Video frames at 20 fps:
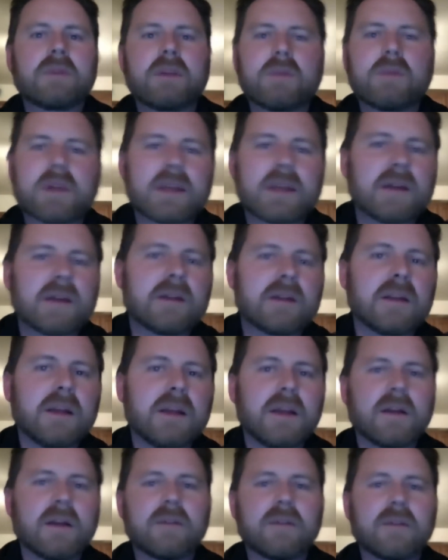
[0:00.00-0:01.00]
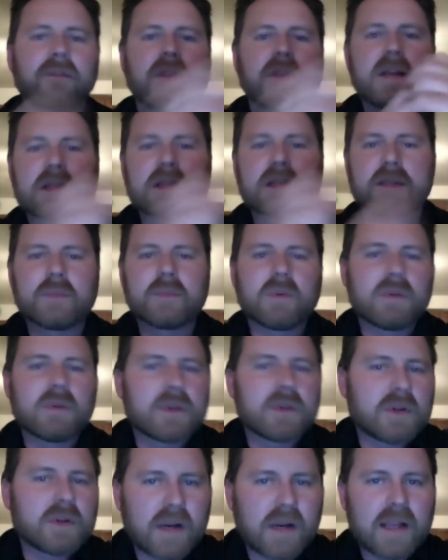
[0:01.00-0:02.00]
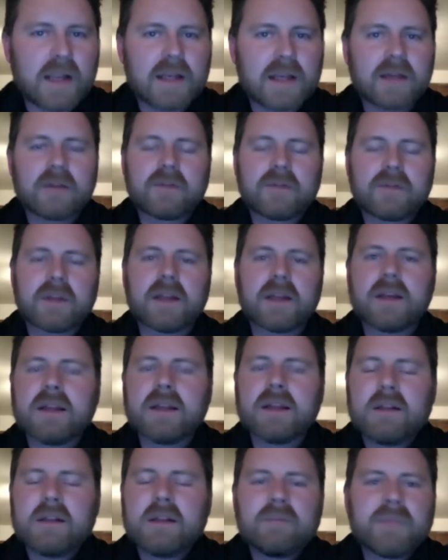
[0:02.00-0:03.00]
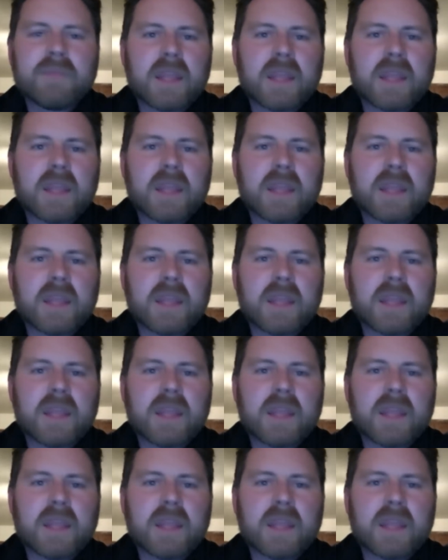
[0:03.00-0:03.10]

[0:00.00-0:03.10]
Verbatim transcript: When you want to get flexible and creative and